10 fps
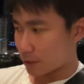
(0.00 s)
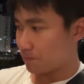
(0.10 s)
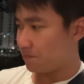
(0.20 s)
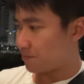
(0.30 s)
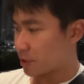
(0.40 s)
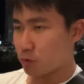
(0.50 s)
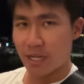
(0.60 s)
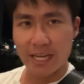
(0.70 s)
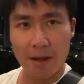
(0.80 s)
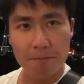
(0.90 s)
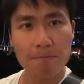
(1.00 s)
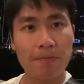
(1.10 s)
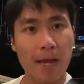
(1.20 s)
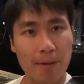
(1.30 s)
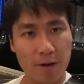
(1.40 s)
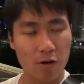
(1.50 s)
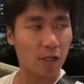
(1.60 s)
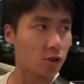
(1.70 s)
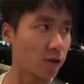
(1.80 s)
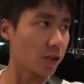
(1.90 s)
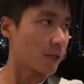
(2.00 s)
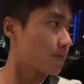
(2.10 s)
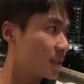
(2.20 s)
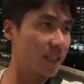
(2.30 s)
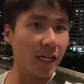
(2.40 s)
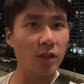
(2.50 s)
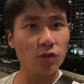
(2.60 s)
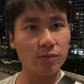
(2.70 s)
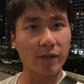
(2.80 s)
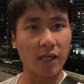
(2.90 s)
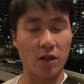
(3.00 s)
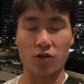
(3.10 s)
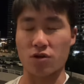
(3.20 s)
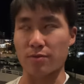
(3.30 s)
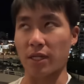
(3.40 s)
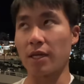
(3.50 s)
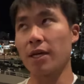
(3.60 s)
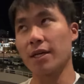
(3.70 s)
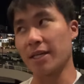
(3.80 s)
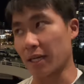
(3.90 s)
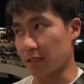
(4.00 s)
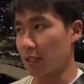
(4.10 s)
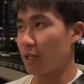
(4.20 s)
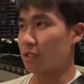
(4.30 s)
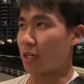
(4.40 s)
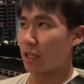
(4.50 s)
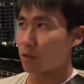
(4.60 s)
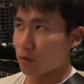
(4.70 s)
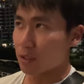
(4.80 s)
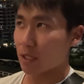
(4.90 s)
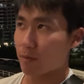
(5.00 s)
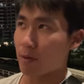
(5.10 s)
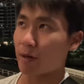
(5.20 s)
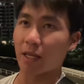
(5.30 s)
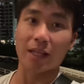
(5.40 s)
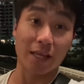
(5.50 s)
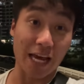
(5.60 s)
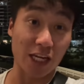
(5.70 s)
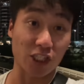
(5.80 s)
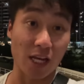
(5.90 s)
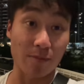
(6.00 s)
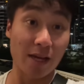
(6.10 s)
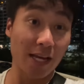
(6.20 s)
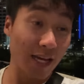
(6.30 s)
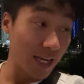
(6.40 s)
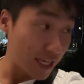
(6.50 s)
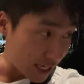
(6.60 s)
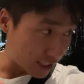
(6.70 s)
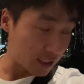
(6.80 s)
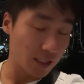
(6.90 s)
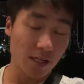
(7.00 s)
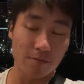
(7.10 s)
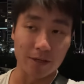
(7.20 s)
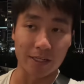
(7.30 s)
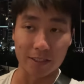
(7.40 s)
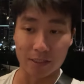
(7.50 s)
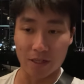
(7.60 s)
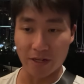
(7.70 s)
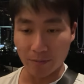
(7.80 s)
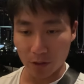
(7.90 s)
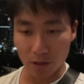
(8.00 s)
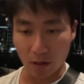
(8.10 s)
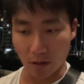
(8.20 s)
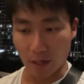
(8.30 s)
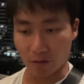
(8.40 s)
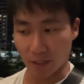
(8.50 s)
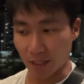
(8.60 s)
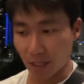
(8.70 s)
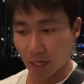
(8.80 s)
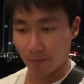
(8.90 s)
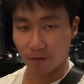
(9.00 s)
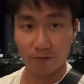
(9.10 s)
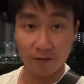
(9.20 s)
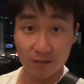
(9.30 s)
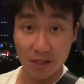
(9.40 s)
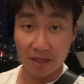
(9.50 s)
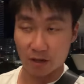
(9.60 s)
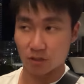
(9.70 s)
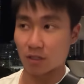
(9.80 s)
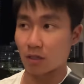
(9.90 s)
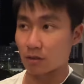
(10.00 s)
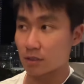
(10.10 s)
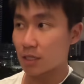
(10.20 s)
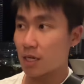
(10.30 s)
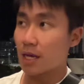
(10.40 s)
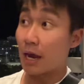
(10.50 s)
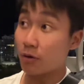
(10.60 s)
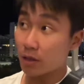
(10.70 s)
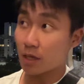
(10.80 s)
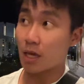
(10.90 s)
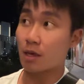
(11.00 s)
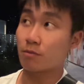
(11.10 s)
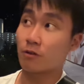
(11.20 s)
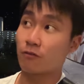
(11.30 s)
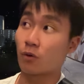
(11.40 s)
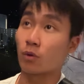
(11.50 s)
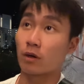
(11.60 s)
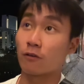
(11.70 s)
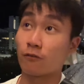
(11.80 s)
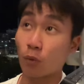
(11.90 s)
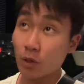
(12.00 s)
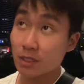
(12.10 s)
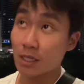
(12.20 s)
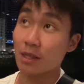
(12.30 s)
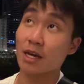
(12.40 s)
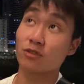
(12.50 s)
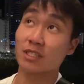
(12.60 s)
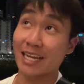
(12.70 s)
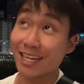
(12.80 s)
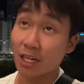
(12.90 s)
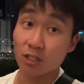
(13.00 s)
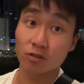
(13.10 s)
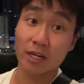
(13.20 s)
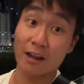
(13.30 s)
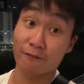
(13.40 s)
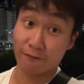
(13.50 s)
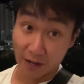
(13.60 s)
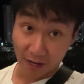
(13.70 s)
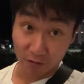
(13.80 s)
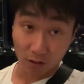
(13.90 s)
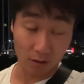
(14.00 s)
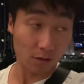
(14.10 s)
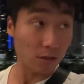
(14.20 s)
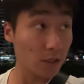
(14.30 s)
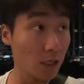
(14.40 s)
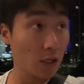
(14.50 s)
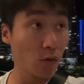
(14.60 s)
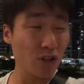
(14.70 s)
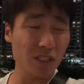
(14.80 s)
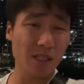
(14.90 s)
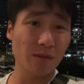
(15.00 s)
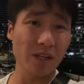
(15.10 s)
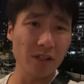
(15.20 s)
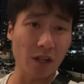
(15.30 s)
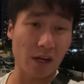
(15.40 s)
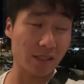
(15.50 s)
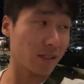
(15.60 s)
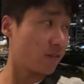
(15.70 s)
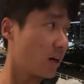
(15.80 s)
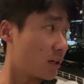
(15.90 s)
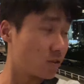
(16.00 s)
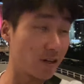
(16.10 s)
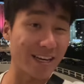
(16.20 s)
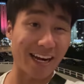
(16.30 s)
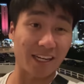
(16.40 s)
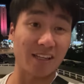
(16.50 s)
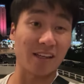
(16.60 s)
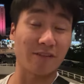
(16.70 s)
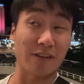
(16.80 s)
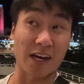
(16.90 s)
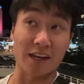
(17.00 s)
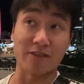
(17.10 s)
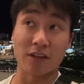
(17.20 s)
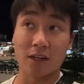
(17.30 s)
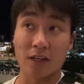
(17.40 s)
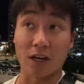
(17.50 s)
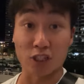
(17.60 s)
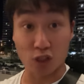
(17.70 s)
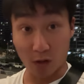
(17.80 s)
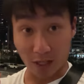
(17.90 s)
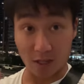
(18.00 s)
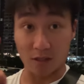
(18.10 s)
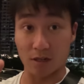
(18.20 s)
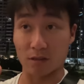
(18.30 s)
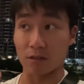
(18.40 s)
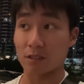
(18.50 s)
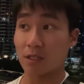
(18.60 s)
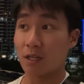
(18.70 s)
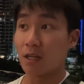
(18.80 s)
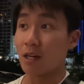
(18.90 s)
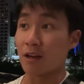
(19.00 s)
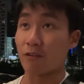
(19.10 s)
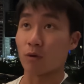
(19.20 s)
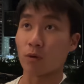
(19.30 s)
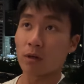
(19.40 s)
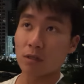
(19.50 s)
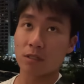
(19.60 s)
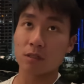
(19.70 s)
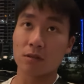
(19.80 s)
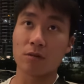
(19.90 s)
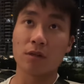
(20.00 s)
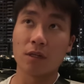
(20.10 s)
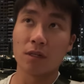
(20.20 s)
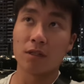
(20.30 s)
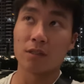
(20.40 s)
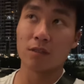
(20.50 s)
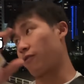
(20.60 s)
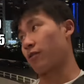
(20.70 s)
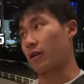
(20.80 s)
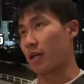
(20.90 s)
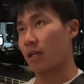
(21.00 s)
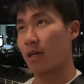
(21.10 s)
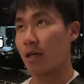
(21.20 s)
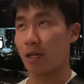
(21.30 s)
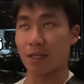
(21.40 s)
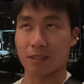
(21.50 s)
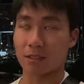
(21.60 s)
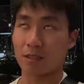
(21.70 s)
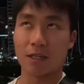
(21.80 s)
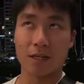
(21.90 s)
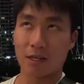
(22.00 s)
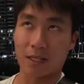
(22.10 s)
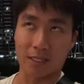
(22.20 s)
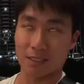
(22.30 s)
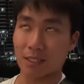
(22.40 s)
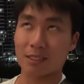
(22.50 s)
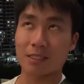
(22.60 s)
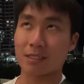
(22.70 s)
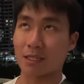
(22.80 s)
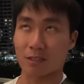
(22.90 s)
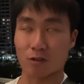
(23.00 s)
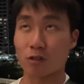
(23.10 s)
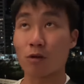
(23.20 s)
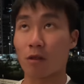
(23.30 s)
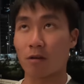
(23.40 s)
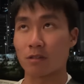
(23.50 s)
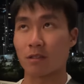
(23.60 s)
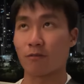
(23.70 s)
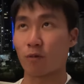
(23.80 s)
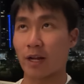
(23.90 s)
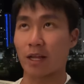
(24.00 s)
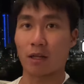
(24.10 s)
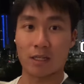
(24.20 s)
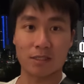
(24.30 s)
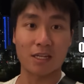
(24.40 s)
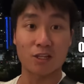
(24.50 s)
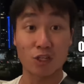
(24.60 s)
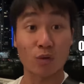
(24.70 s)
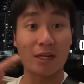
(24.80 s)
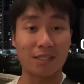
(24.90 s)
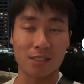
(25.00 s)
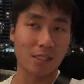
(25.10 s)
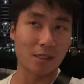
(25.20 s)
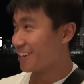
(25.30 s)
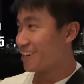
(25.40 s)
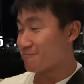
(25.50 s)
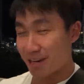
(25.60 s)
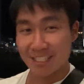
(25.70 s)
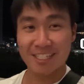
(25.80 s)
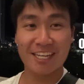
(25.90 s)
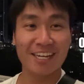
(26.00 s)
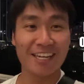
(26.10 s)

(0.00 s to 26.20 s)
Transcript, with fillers: to recap, I'm here in Australia. Did I lose money in the tournament? Yes. Did I lose a little bit of money in a cash game? Yes because so the numbers are I was in the game for $15,000, out of the game for $14,805, which is a little loss of 195 Australian dollars. And if you were to convert it, it's like 66 or two thirds of what I lost in USD. But